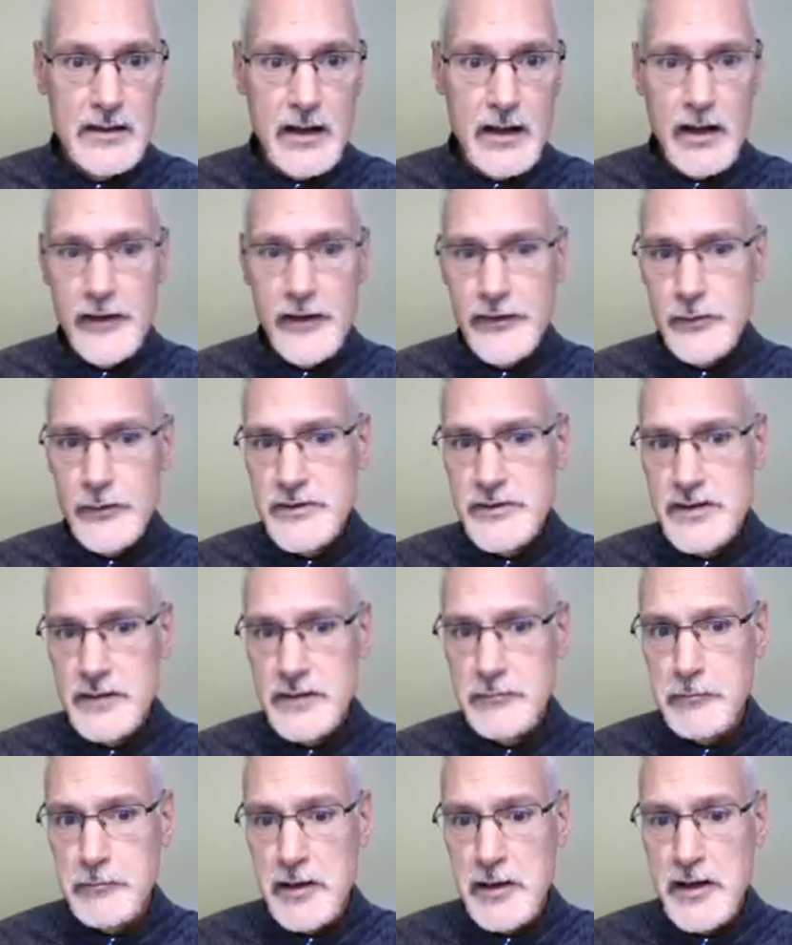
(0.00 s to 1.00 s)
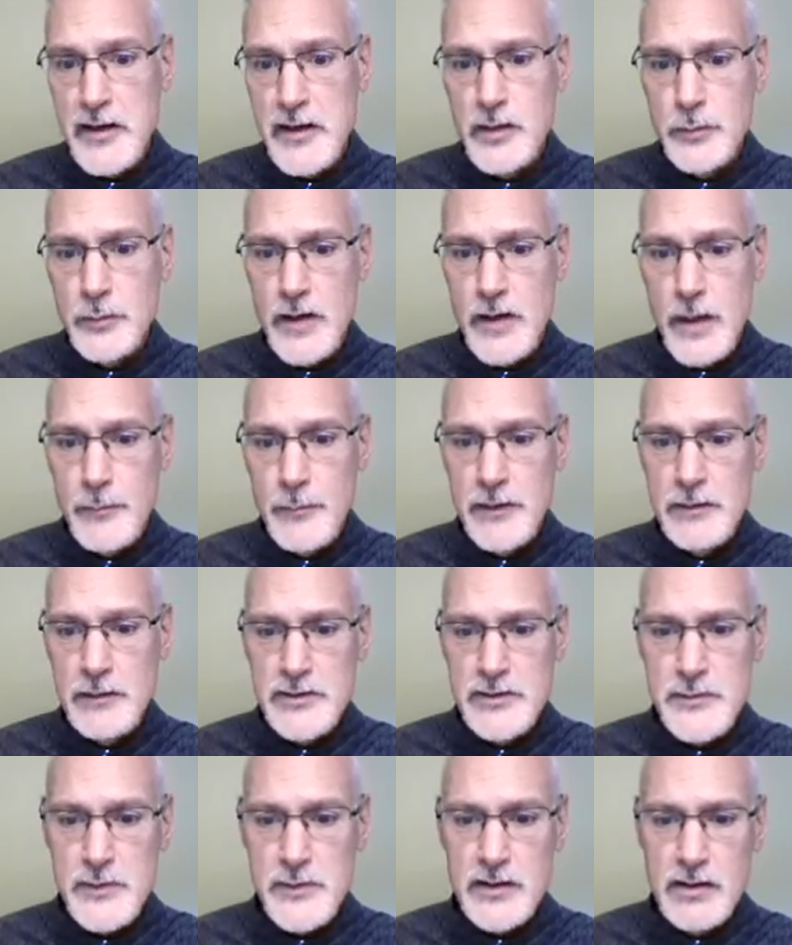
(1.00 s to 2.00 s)
They also would differ in another property
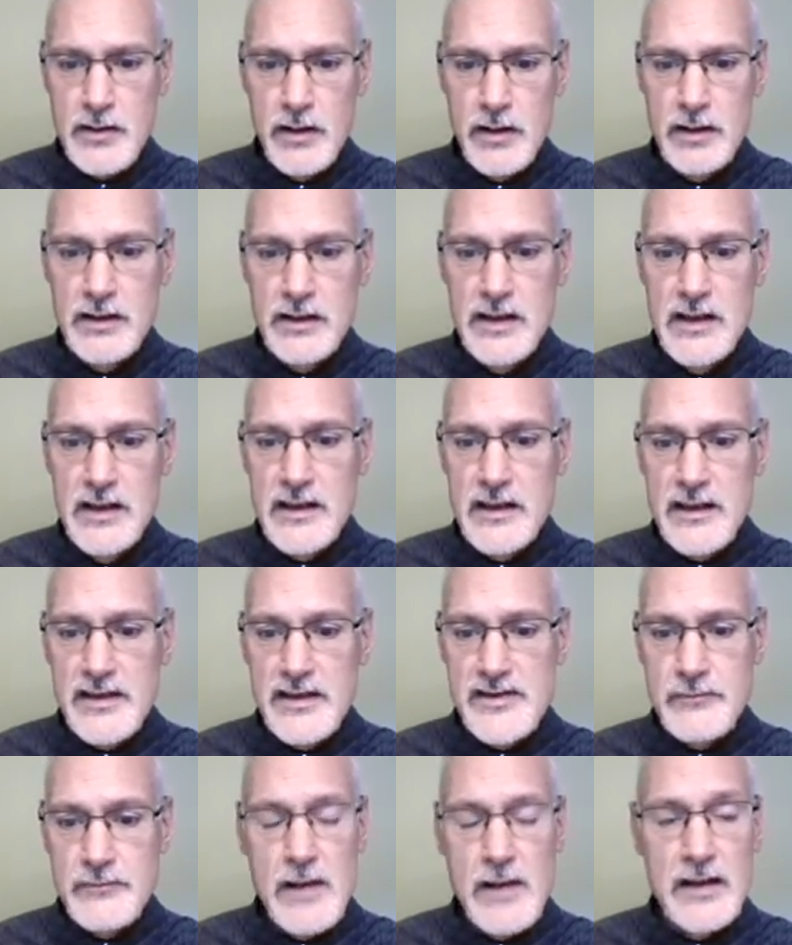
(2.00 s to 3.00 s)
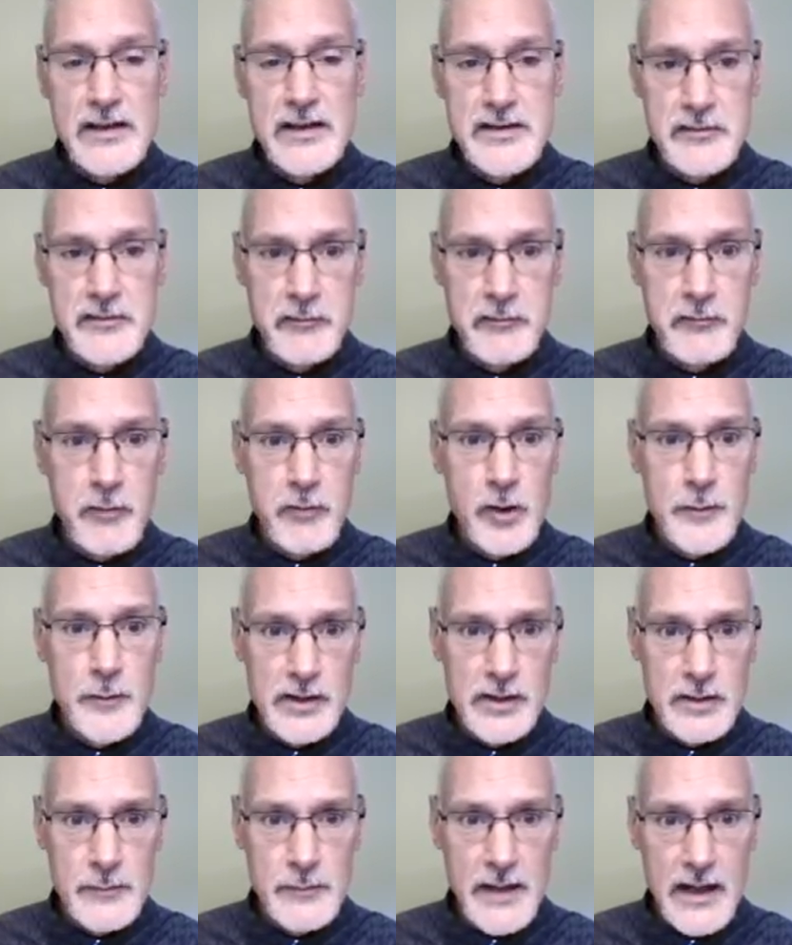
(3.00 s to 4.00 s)
which we call its relative
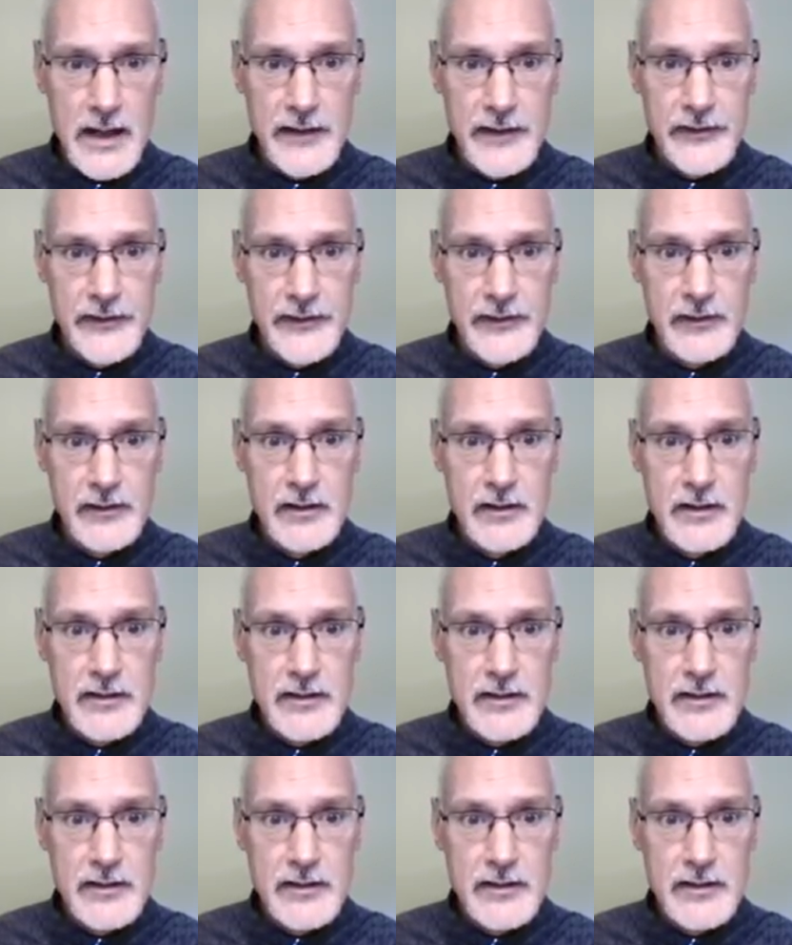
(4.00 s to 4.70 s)
formula mass.